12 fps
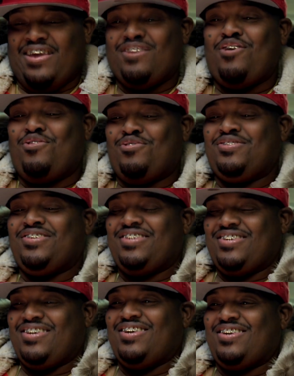He
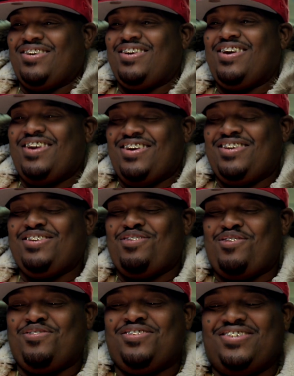knows. Yeah, he
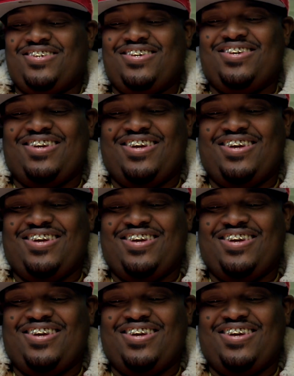knows.